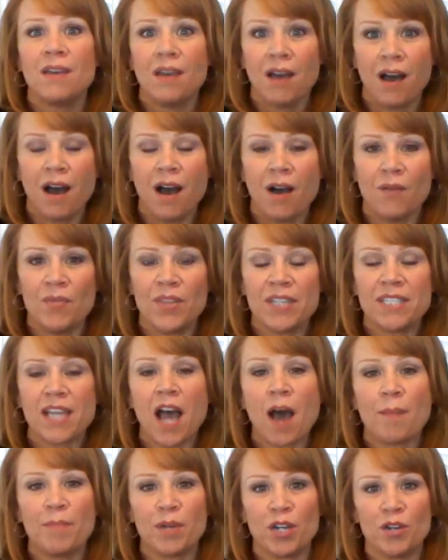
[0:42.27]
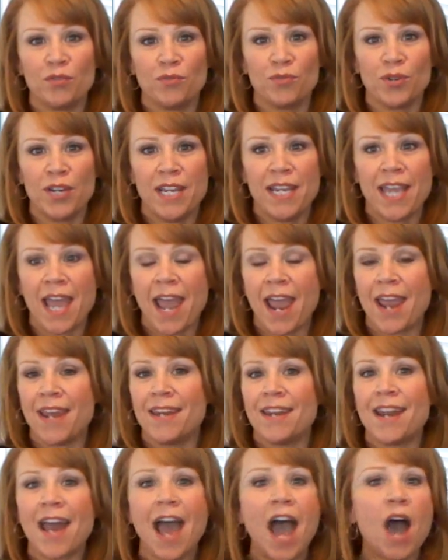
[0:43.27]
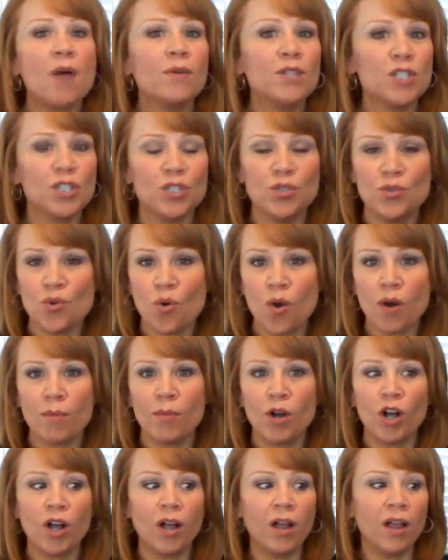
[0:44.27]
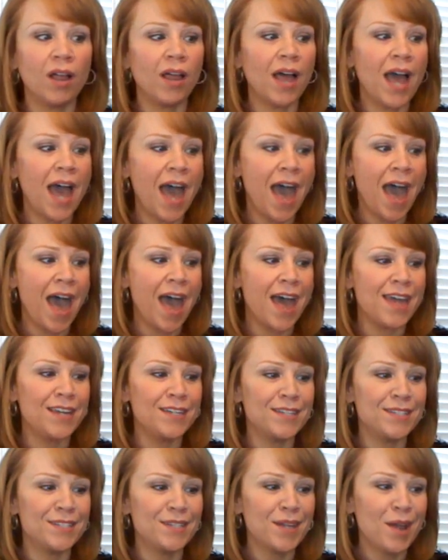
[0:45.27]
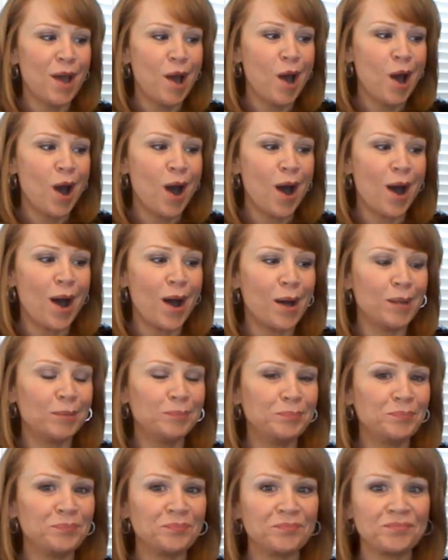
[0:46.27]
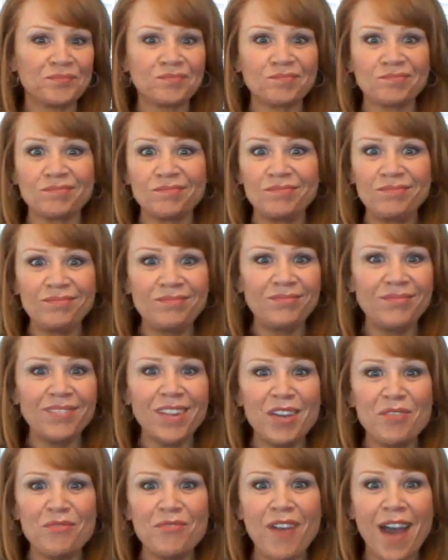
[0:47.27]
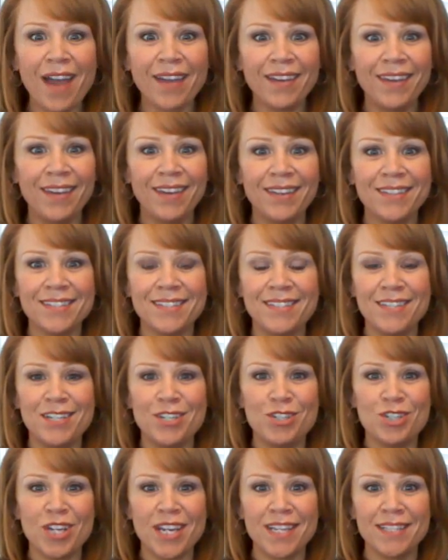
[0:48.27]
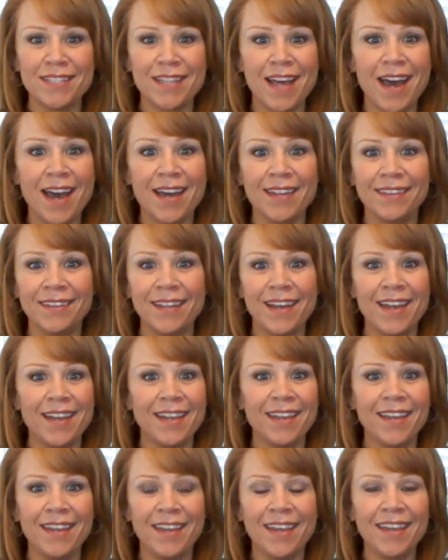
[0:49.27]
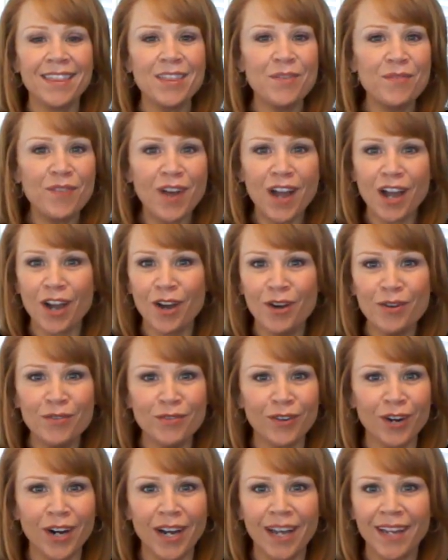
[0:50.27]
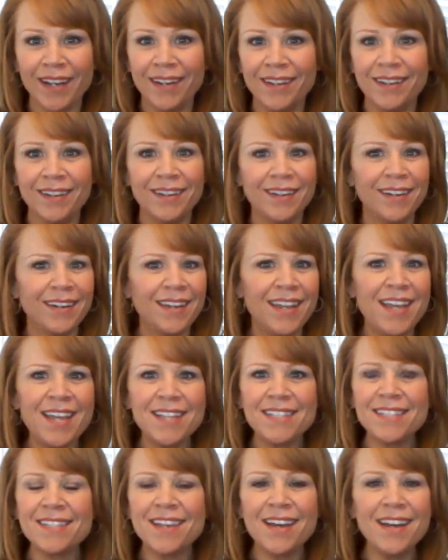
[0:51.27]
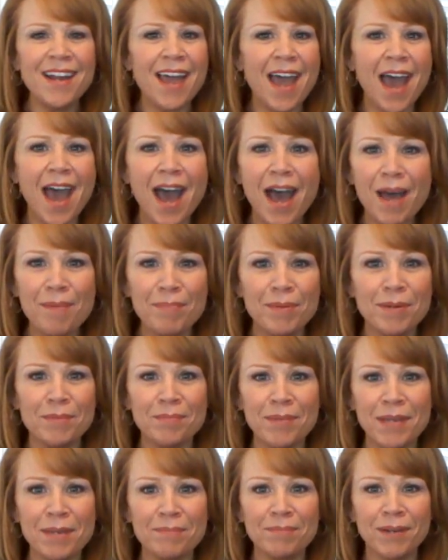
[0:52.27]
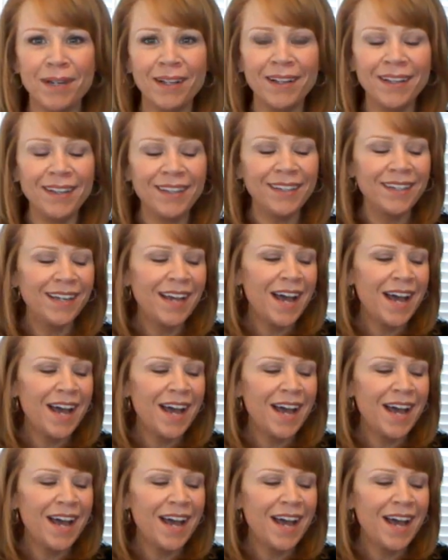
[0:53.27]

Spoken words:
the topic of regain and how it's normal. And Fat King's TJ said, like, get the fuck over it. It's gonna happen, people.